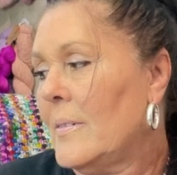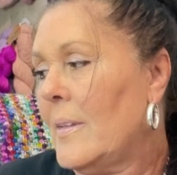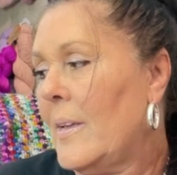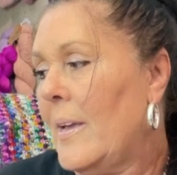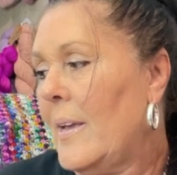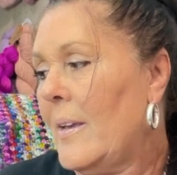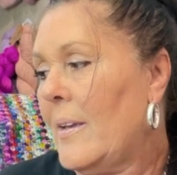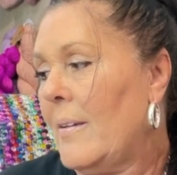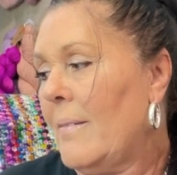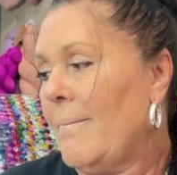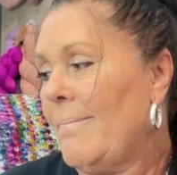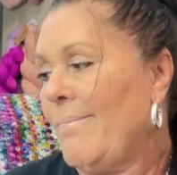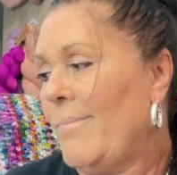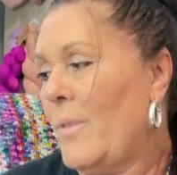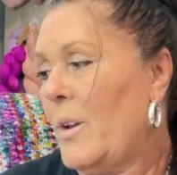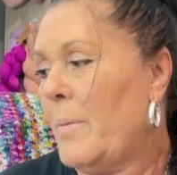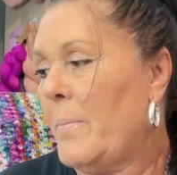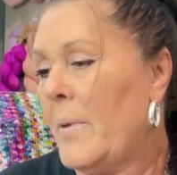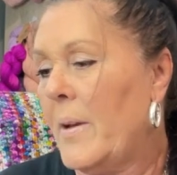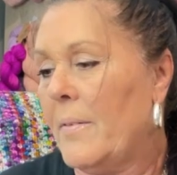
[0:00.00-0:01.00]
Like,
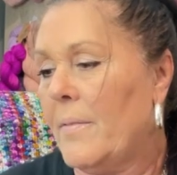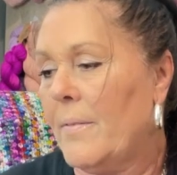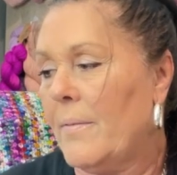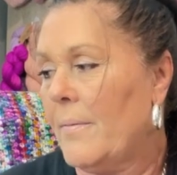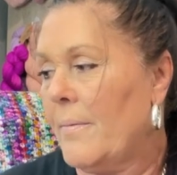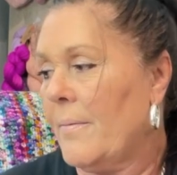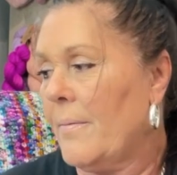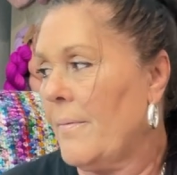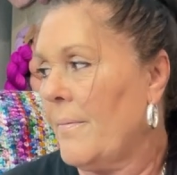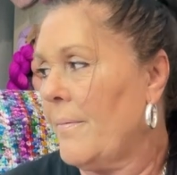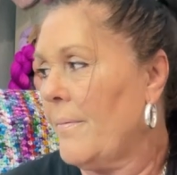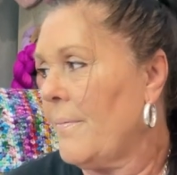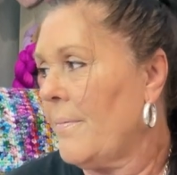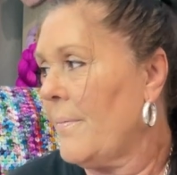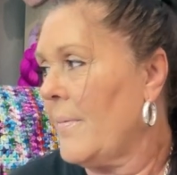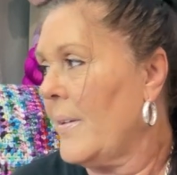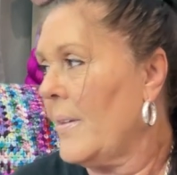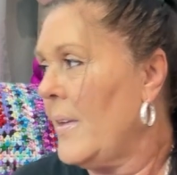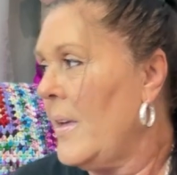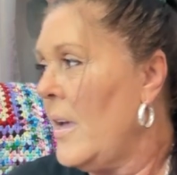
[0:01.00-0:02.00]
the
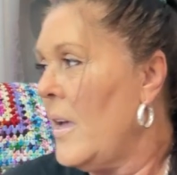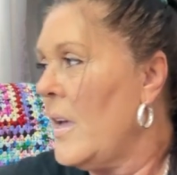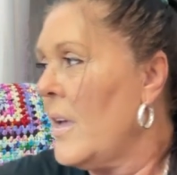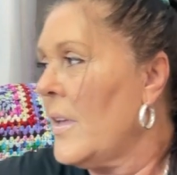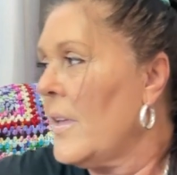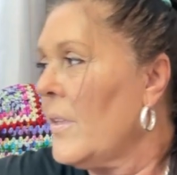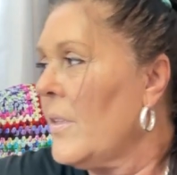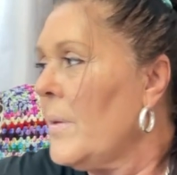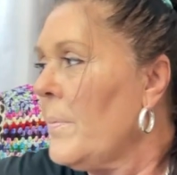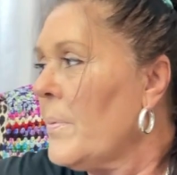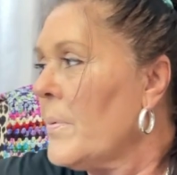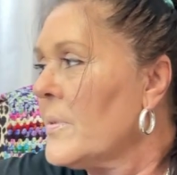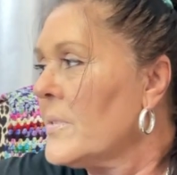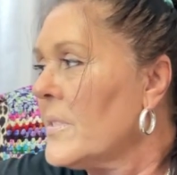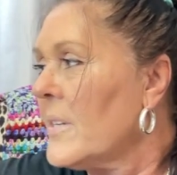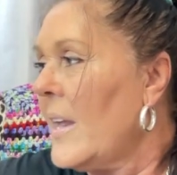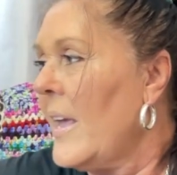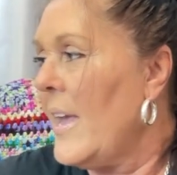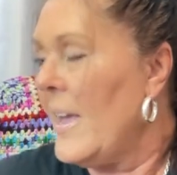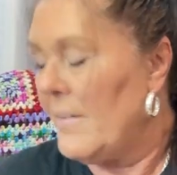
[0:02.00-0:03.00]
only
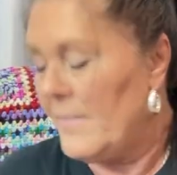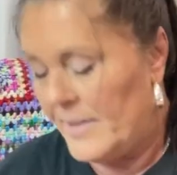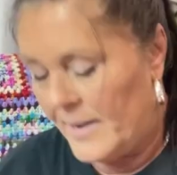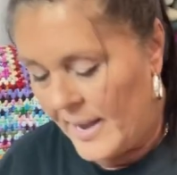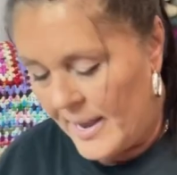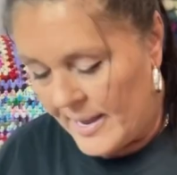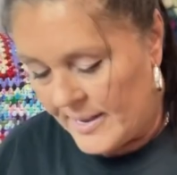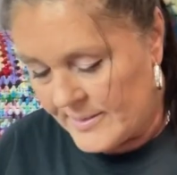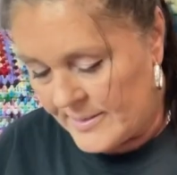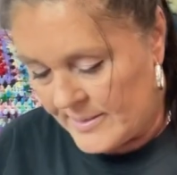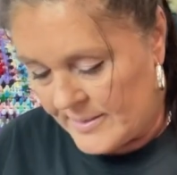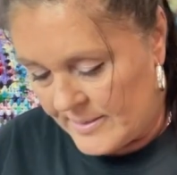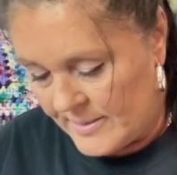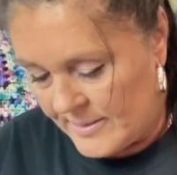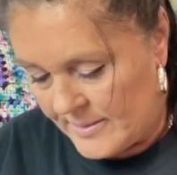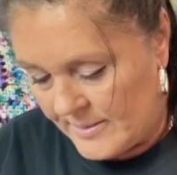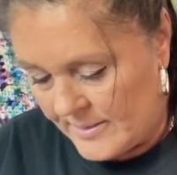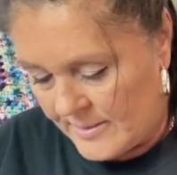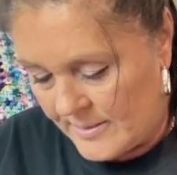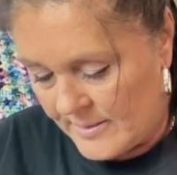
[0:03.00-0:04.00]
person I haven't asked
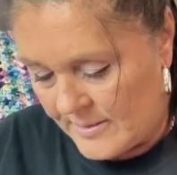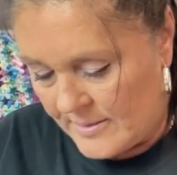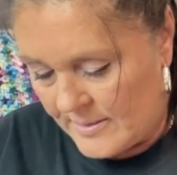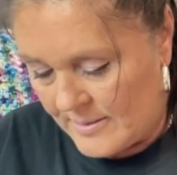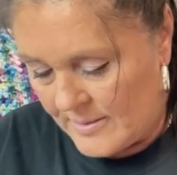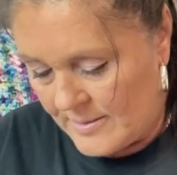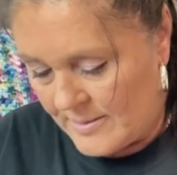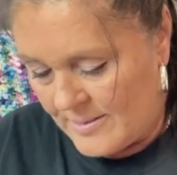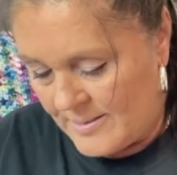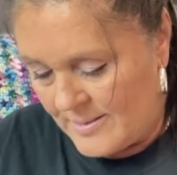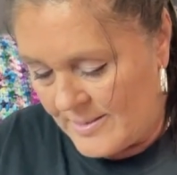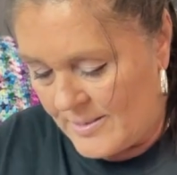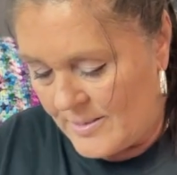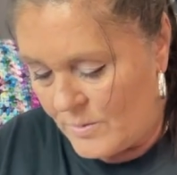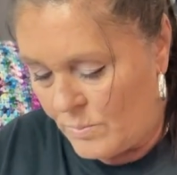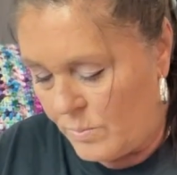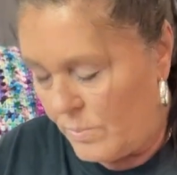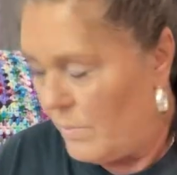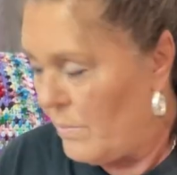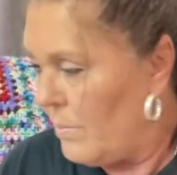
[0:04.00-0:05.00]
is this,
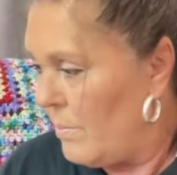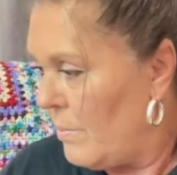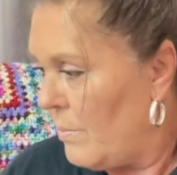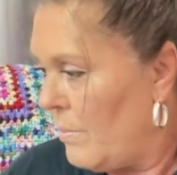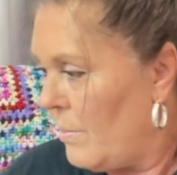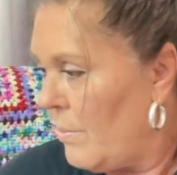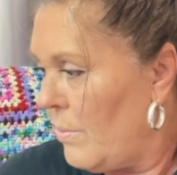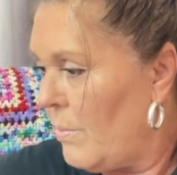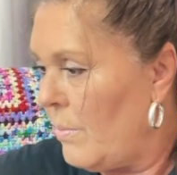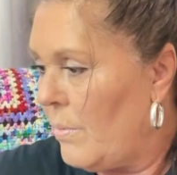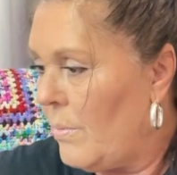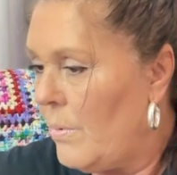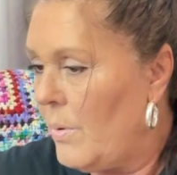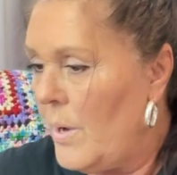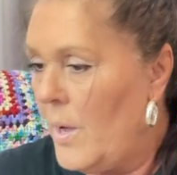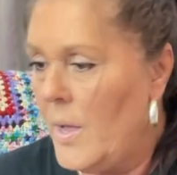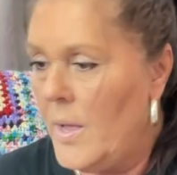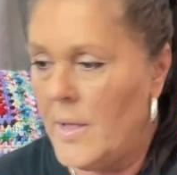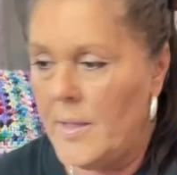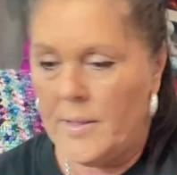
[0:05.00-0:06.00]

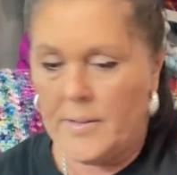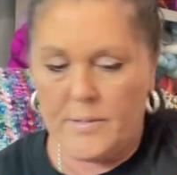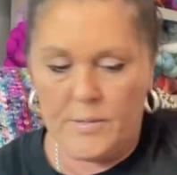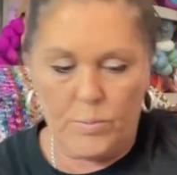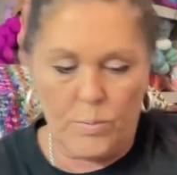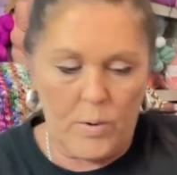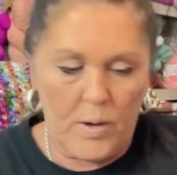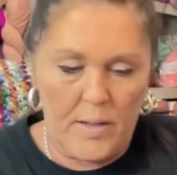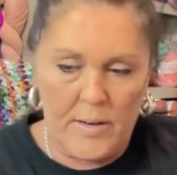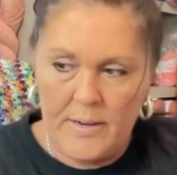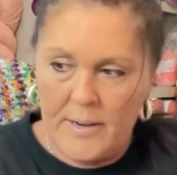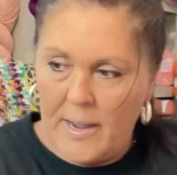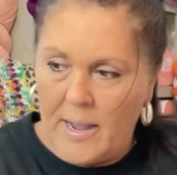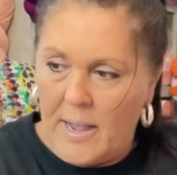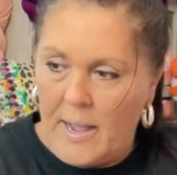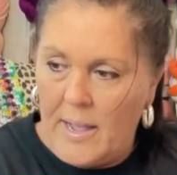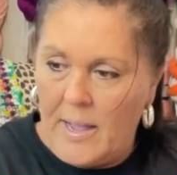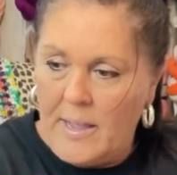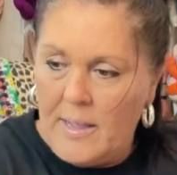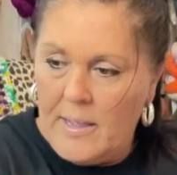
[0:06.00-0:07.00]
this one
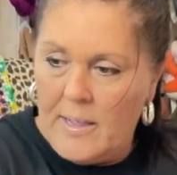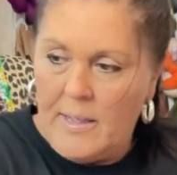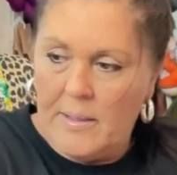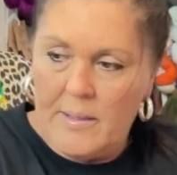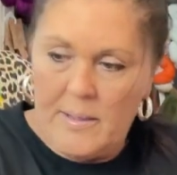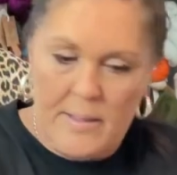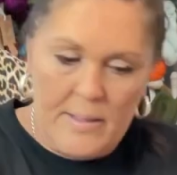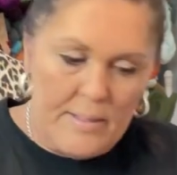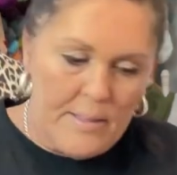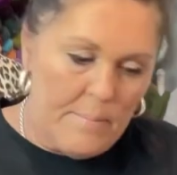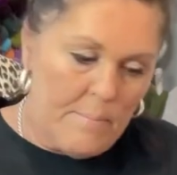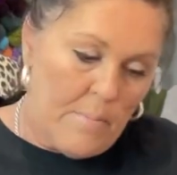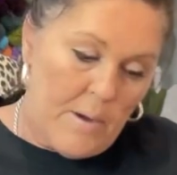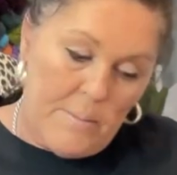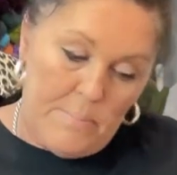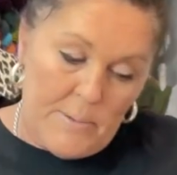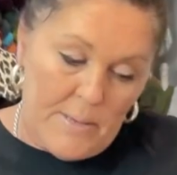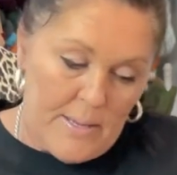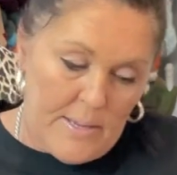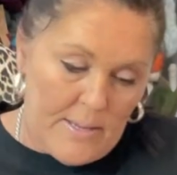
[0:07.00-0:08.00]
guy. They might
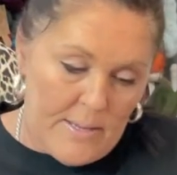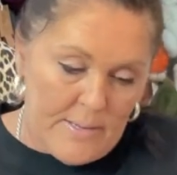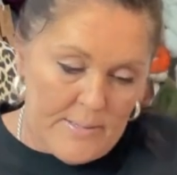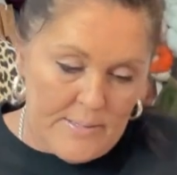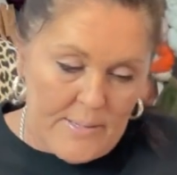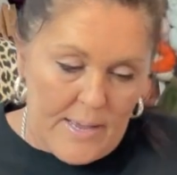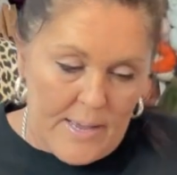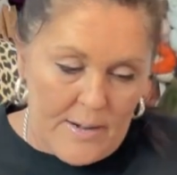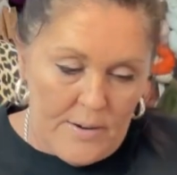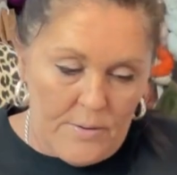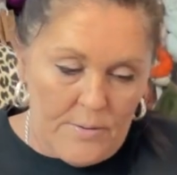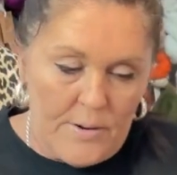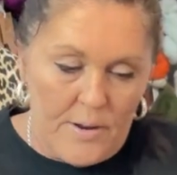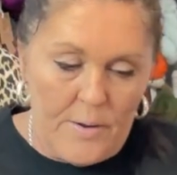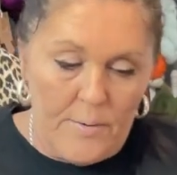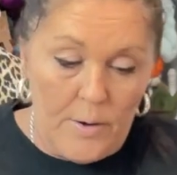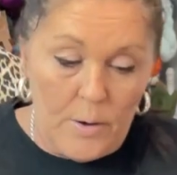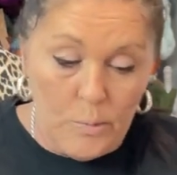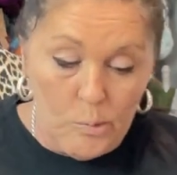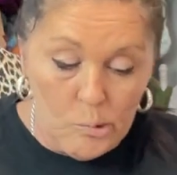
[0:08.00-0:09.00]
be his. I don't
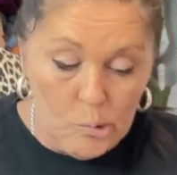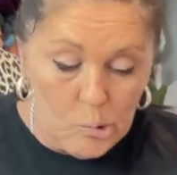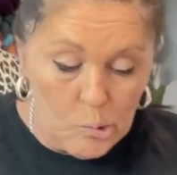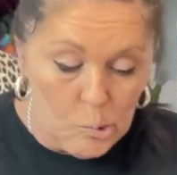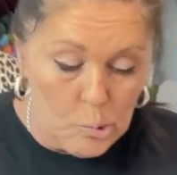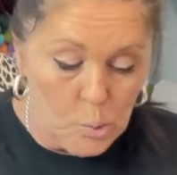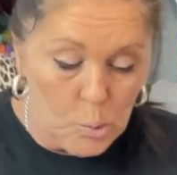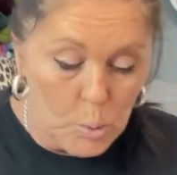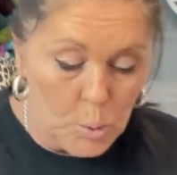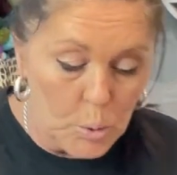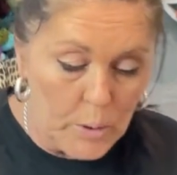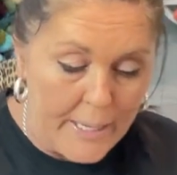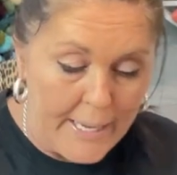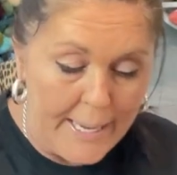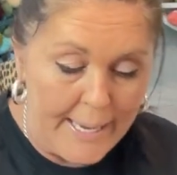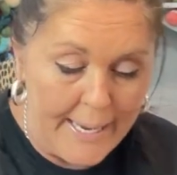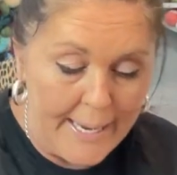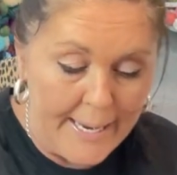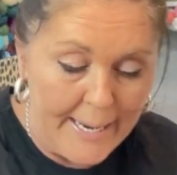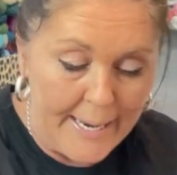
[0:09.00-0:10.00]
know. Ooh,
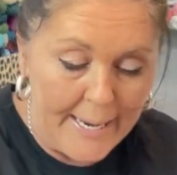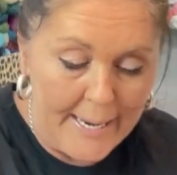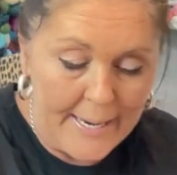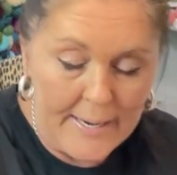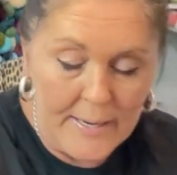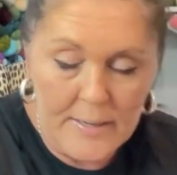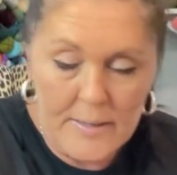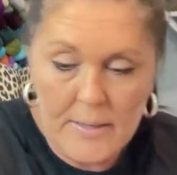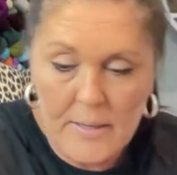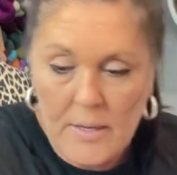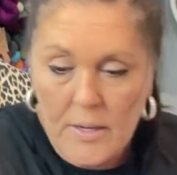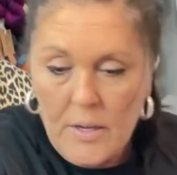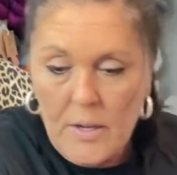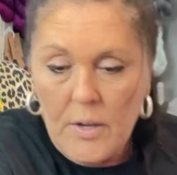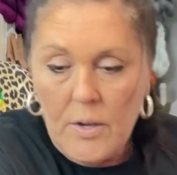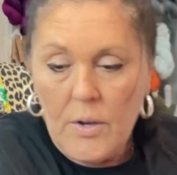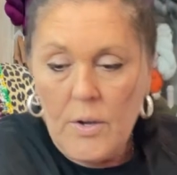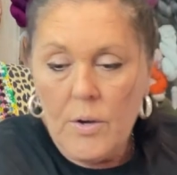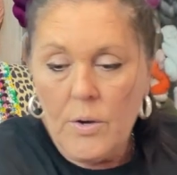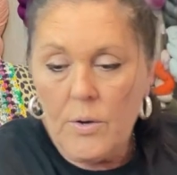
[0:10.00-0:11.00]
okay.
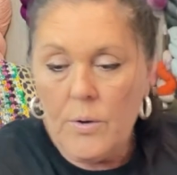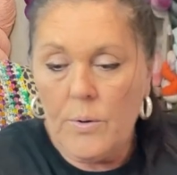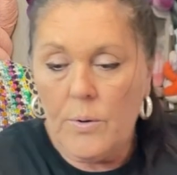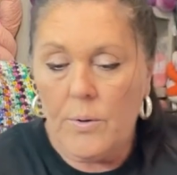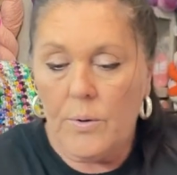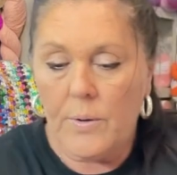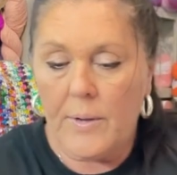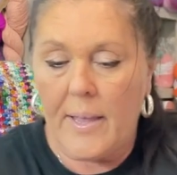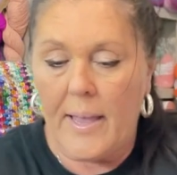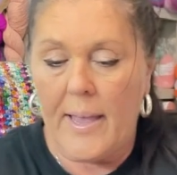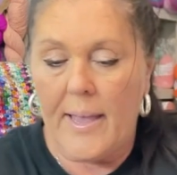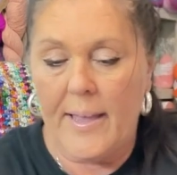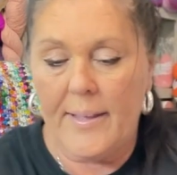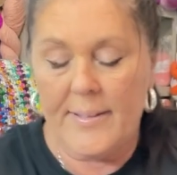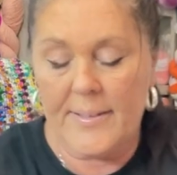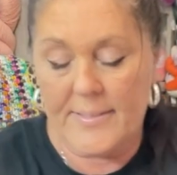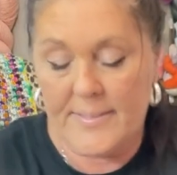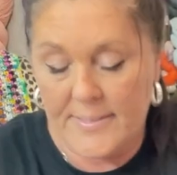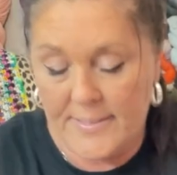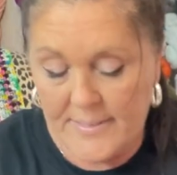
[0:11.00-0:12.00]
Okay,
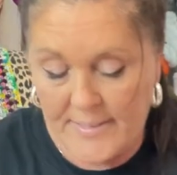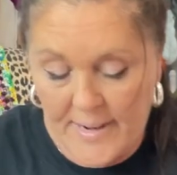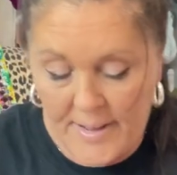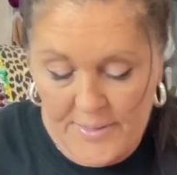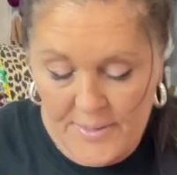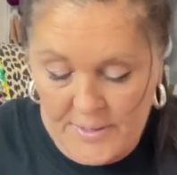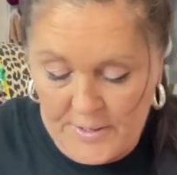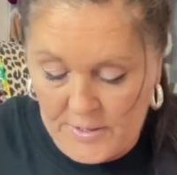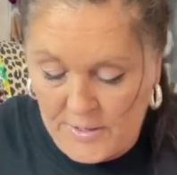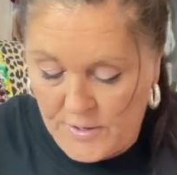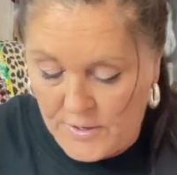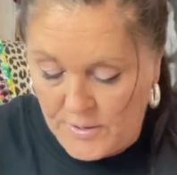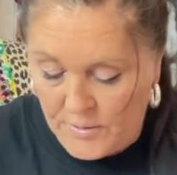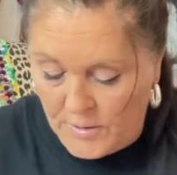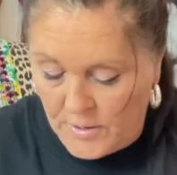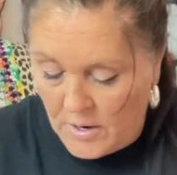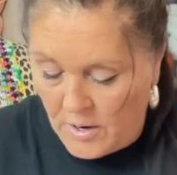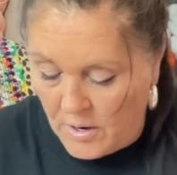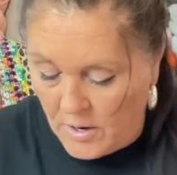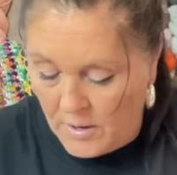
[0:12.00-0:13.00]
this is nothing new,
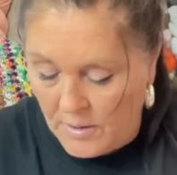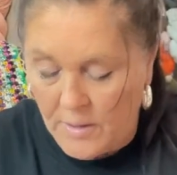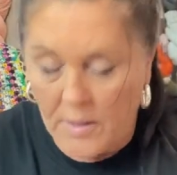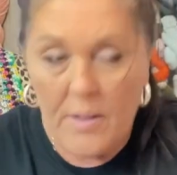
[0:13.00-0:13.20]
y'all.